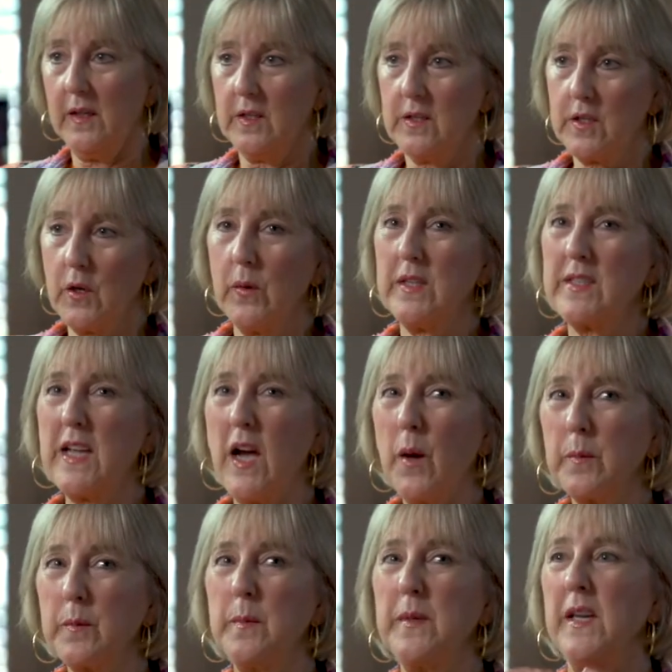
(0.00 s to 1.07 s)
So it's
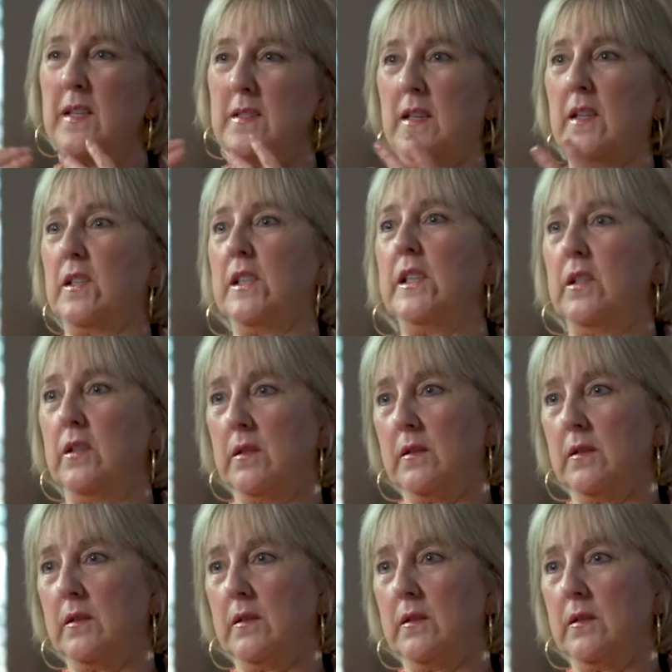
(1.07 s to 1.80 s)
helped me as a leader.